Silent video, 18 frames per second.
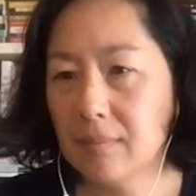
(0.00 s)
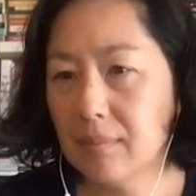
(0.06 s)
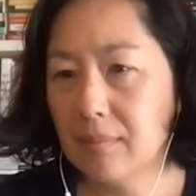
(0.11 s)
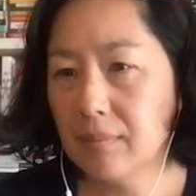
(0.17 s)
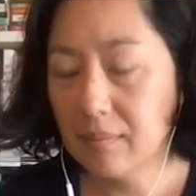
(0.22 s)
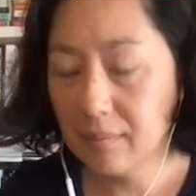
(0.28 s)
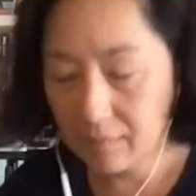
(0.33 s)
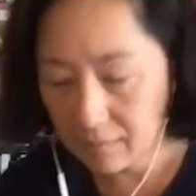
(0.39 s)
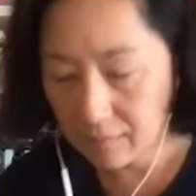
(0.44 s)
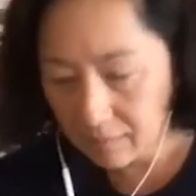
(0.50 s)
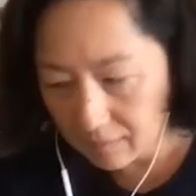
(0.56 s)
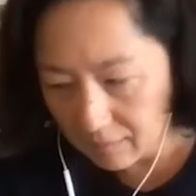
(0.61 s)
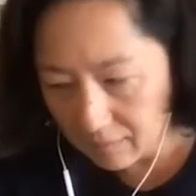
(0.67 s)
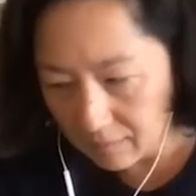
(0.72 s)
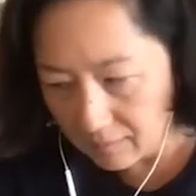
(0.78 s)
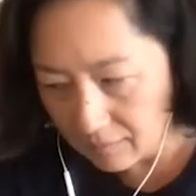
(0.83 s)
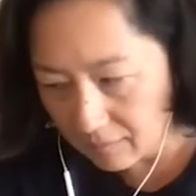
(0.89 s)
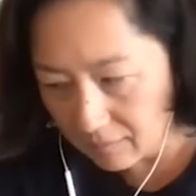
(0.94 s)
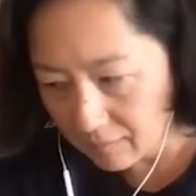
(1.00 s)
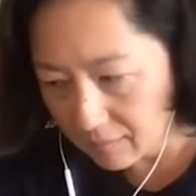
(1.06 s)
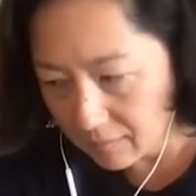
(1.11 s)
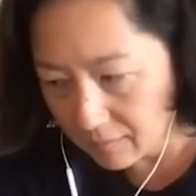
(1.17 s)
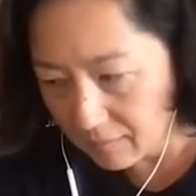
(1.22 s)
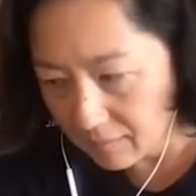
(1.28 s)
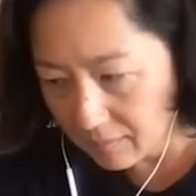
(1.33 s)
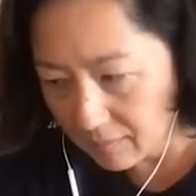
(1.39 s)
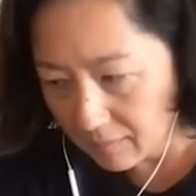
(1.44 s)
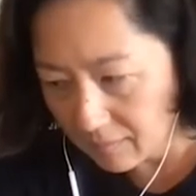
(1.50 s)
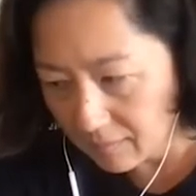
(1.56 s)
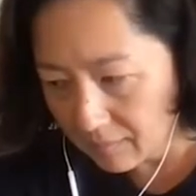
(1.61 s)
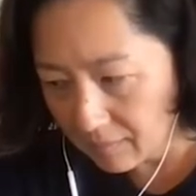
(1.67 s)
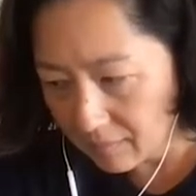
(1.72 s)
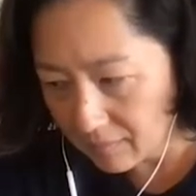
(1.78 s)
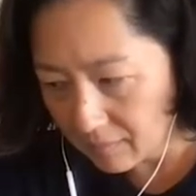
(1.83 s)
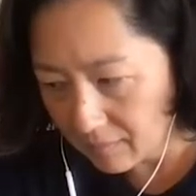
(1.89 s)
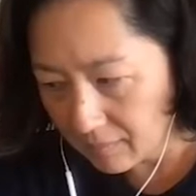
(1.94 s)

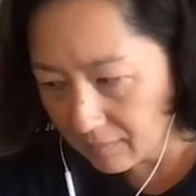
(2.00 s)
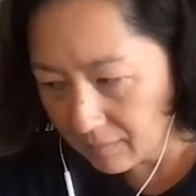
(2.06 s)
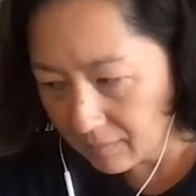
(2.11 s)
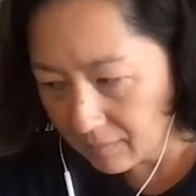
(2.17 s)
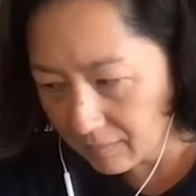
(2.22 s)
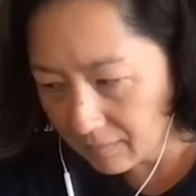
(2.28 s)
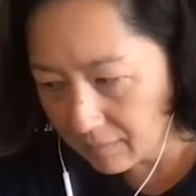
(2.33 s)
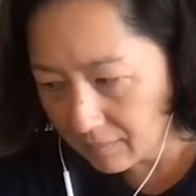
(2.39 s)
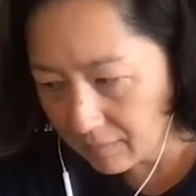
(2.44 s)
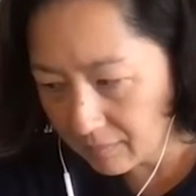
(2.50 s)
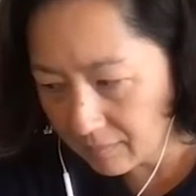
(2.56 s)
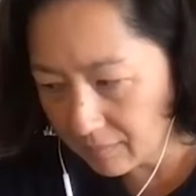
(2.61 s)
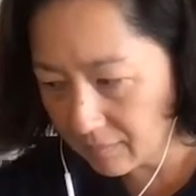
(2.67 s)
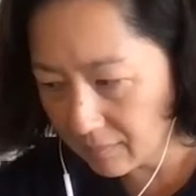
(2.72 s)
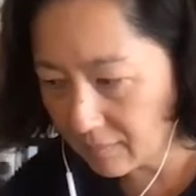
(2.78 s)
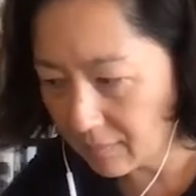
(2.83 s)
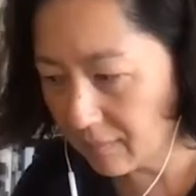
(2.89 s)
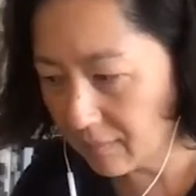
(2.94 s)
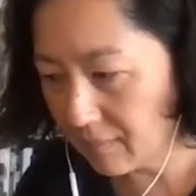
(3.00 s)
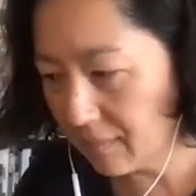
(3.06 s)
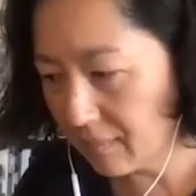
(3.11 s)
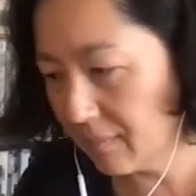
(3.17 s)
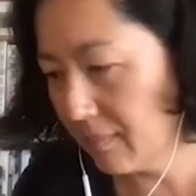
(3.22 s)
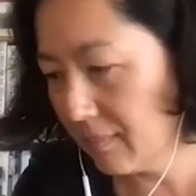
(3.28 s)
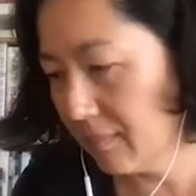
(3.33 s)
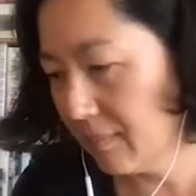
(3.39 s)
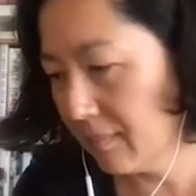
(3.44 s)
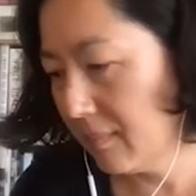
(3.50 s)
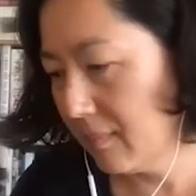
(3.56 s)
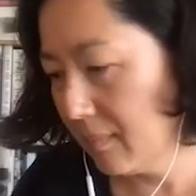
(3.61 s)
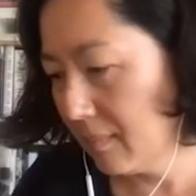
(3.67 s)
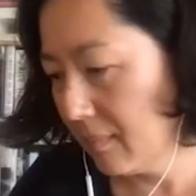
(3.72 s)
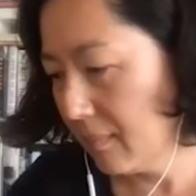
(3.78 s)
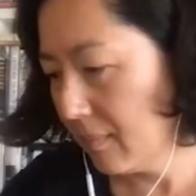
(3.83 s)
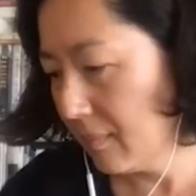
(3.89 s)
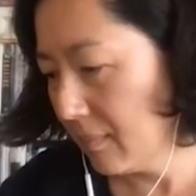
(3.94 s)

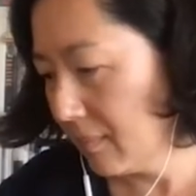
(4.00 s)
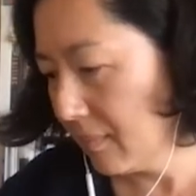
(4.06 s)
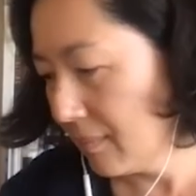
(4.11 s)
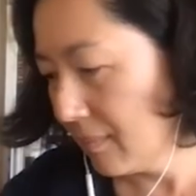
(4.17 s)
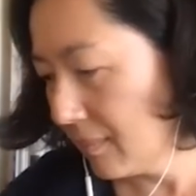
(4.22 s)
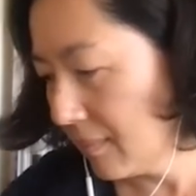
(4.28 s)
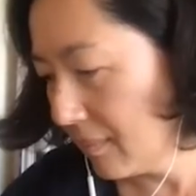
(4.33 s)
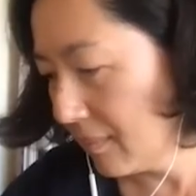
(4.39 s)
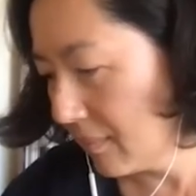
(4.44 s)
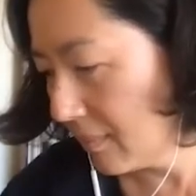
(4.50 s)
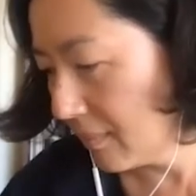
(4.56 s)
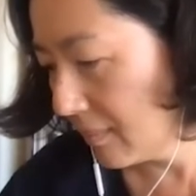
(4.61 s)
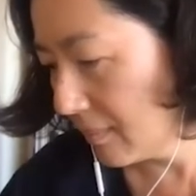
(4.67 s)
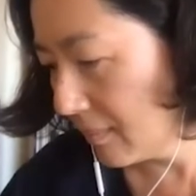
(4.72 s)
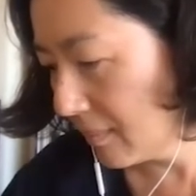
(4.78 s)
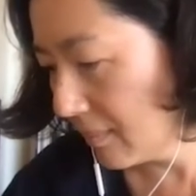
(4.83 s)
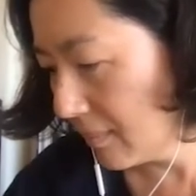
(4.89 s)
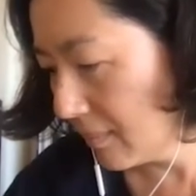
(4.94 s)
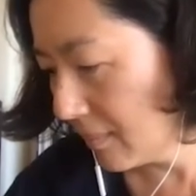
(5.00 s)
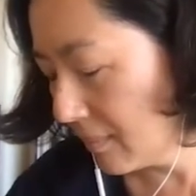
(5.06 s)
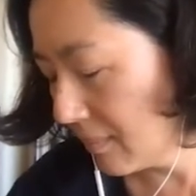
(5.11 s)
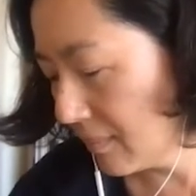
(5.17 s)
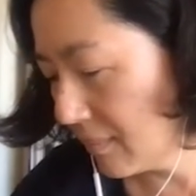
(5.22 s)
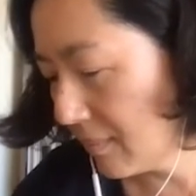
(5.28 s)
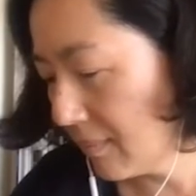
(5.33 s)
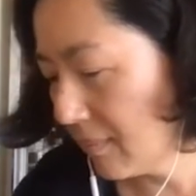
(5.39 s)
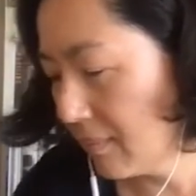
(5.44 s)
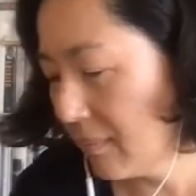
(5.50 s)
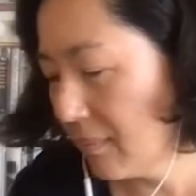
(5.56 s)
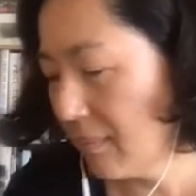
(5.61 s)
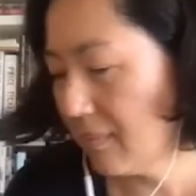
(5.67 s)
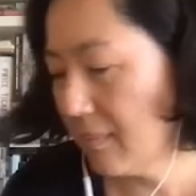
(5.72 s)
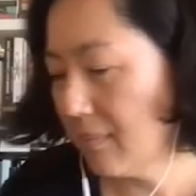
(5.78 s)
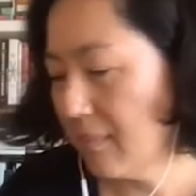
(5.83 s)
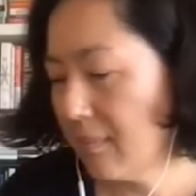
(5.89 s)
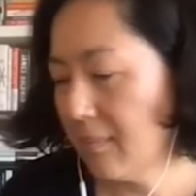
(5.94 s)

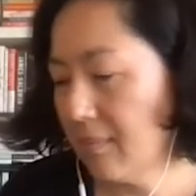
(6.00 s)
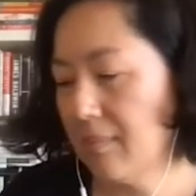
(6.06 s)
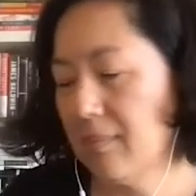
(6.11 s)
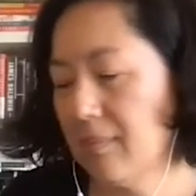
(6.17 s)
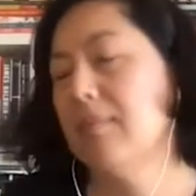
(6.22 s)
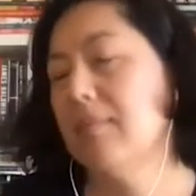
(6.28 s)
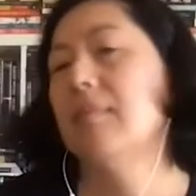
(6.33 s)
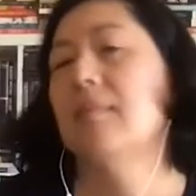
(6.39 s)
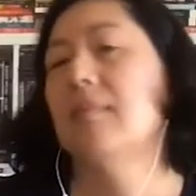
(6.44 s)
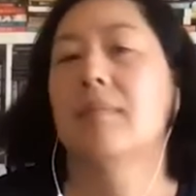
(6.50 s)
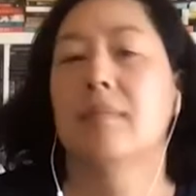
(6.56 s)
This person isn't speaking.